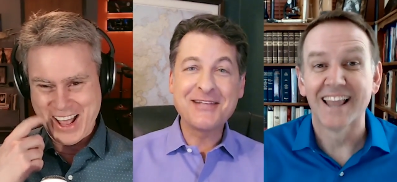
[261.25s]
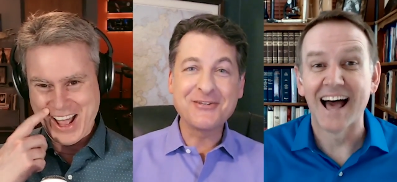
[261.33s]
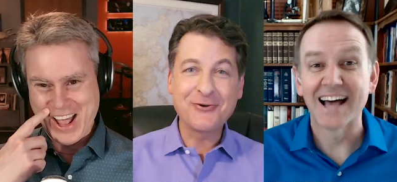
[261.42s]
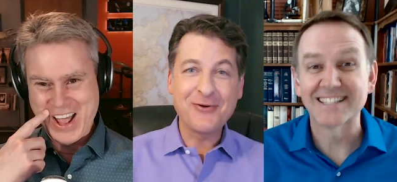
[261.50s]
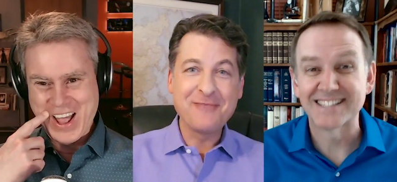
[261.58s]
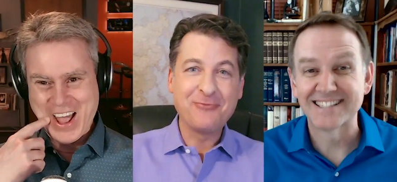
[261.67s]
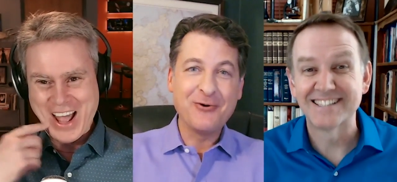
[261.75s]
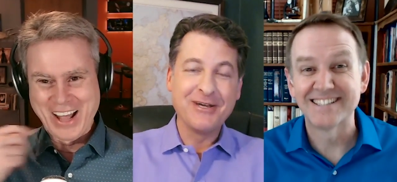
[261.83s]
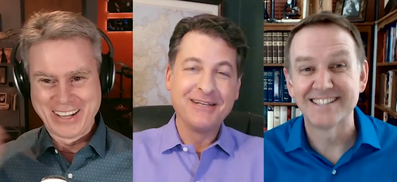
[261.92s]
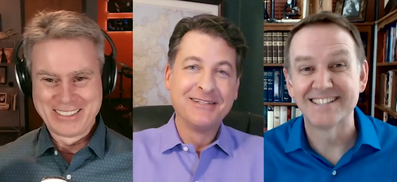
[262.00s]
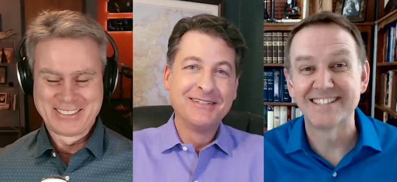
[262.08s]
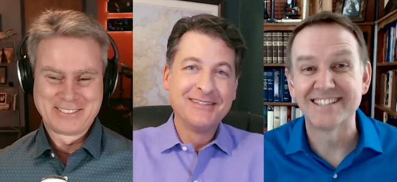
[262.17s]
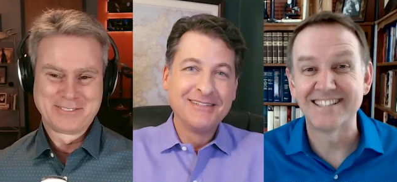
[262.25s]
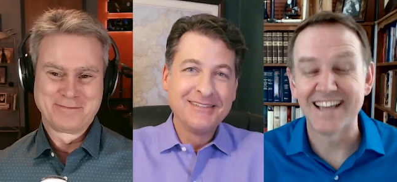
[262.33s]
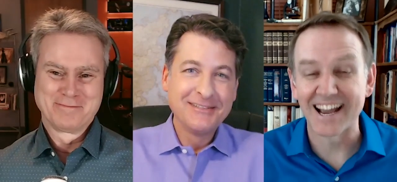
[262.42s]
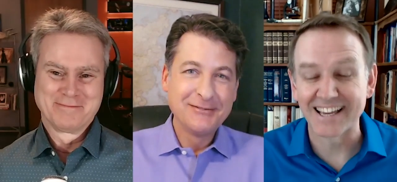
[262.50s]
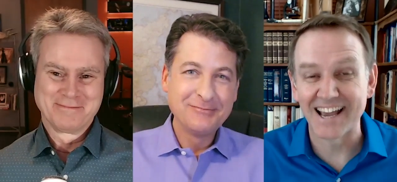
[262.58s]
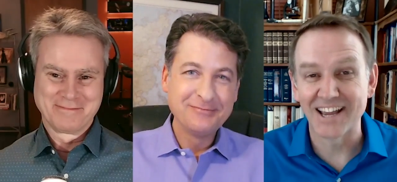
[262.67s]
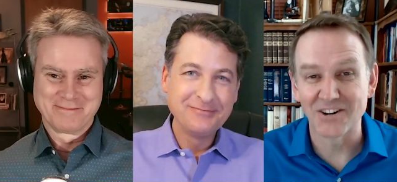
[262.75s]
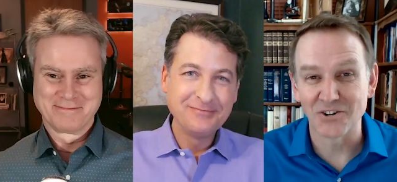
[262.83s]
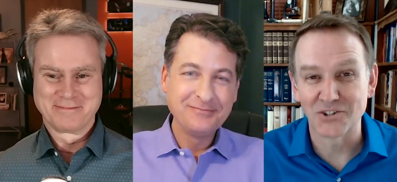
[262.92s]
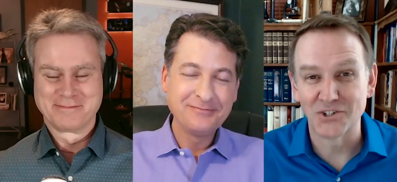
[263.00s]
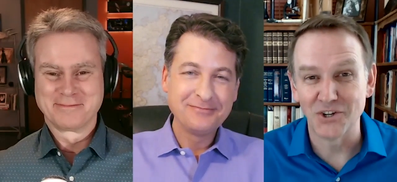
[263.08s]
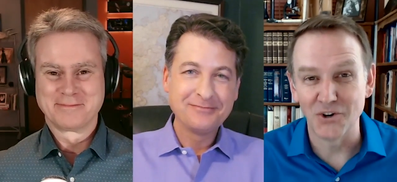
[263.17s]
Speaker 1: That's last a great point. decade or
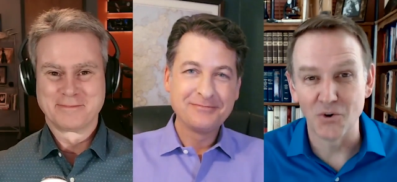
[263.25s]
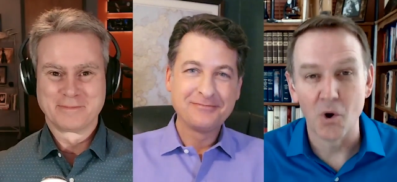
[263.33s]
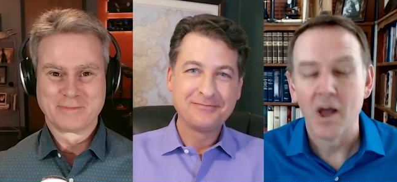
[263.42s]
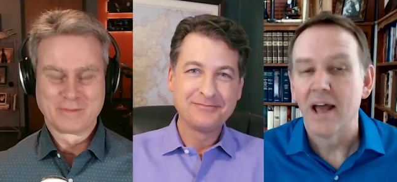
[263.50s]
two.